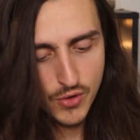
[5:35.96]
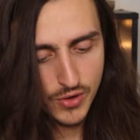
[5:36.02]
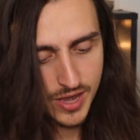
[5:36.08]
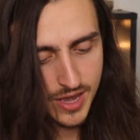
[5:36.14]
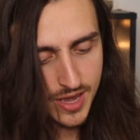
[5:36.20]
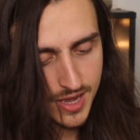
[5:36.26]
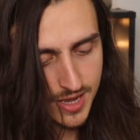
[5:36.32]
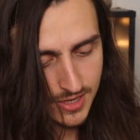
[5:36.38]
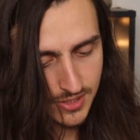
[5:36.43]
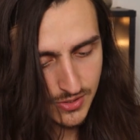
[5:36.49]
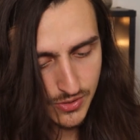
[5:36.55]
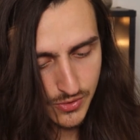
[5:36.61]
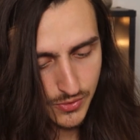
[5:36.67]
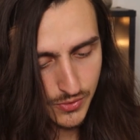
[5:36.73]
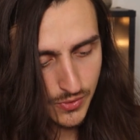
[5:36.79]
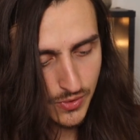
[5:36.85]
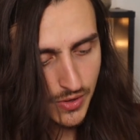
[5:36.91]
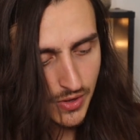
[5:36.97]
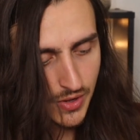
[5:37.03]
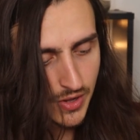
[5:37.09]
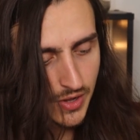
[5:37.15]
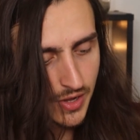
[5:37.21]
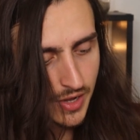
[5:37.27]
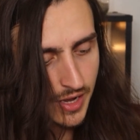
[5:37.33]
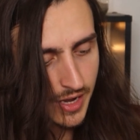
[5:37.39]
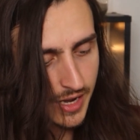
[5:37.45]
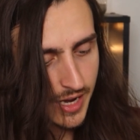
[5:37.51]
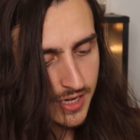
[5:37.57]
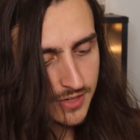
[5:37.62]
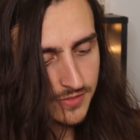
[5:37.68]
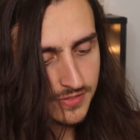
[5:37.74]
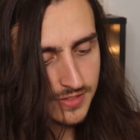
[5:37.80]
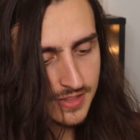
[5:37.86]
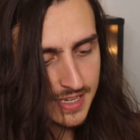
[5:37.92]
okay, so
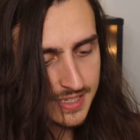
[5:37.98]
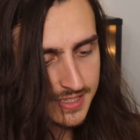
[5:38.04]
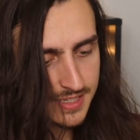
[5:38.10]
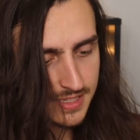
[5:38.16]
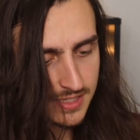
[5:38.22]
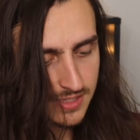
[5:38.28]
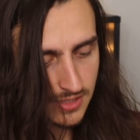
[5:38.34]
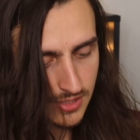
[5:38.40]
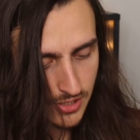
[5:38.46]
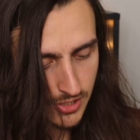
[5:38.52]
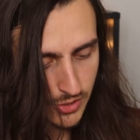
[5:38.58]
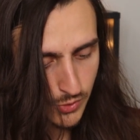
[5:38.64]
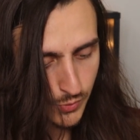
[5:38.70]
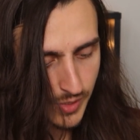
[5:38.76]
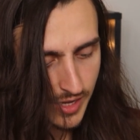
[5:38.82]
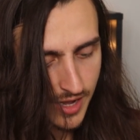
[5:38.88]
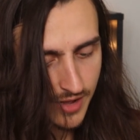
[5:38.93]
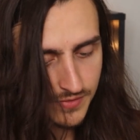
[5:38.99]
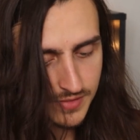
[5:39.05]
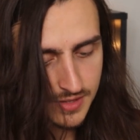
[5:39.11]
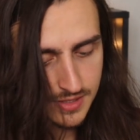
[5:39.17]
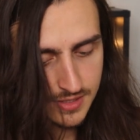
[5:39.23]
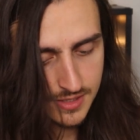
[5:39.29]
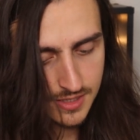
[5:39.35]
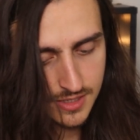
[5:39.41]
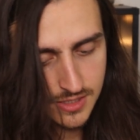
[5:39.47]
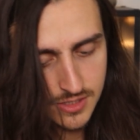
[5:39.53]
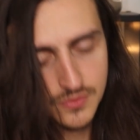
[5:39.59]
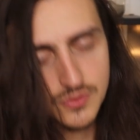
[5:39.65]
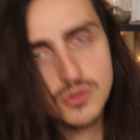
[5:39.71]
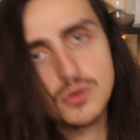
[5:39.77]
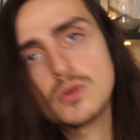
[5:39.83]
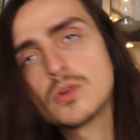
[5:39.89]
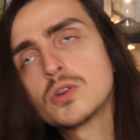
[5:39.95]
kind of lessons learned. We have the Six of
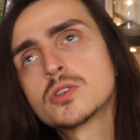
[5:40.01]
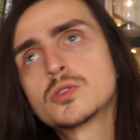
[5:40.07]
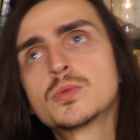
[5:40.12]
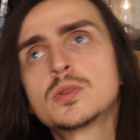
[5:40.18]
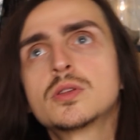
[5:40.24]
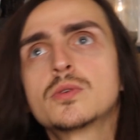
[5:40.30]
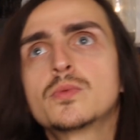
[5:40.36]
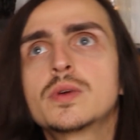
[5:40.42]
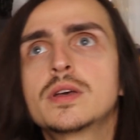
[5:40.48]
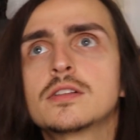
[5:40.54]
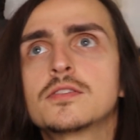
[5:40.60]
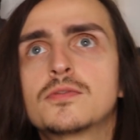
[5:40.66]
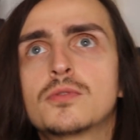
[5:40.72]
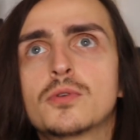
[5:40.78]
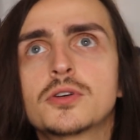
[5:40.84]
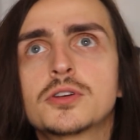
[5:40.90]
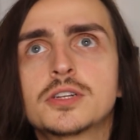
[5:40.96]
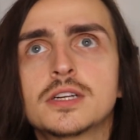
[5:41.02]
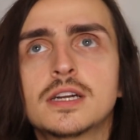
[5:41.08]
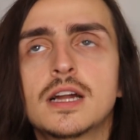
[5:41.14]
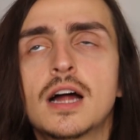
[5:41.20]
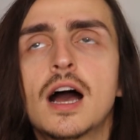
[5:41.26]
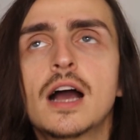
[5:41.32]
Swords with the Wheel of Fortune.